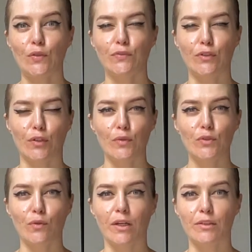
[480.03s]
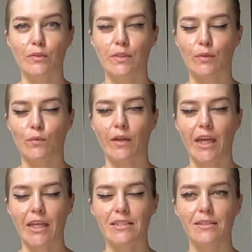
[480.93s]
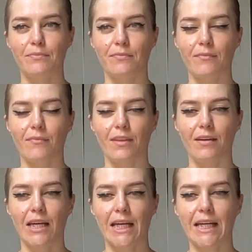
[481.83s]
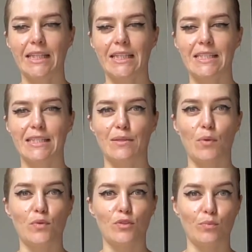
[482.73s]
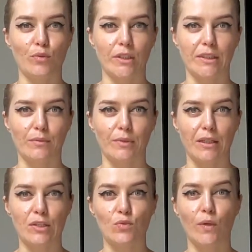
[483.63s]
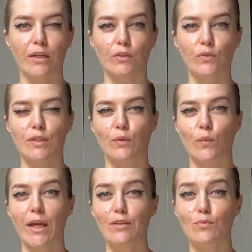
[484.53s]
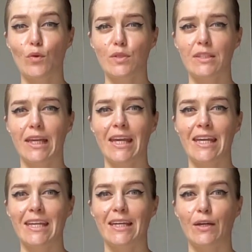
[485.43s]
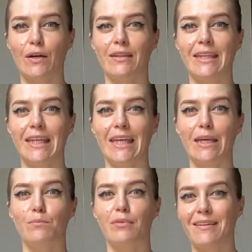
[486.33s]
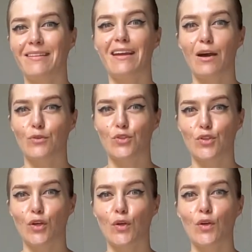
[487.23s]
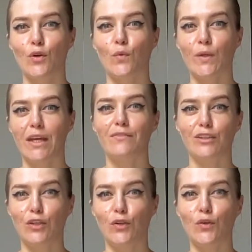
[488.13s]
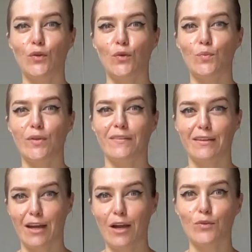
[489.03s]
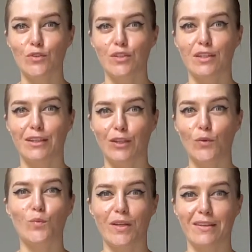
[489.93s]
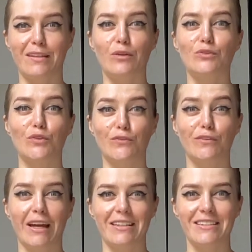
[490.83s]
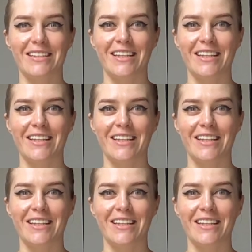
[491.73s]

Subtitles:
for those who are losing weight, this is the most important, because we are losing weight mostly the breathing out. So whenever you breathing out your fat,